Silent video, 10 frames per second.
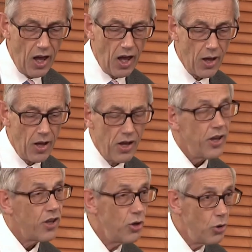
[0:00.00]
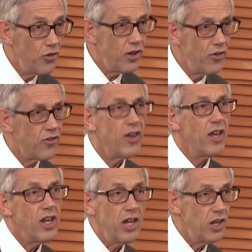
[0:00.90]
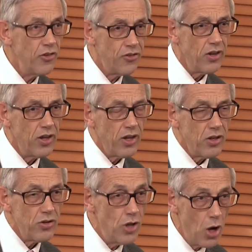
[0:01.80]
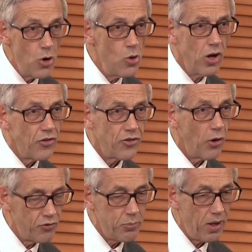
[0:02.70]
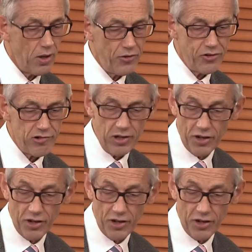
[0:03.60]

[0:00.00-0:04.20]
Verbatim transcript: uh, Hughes is, is no soft pastoral,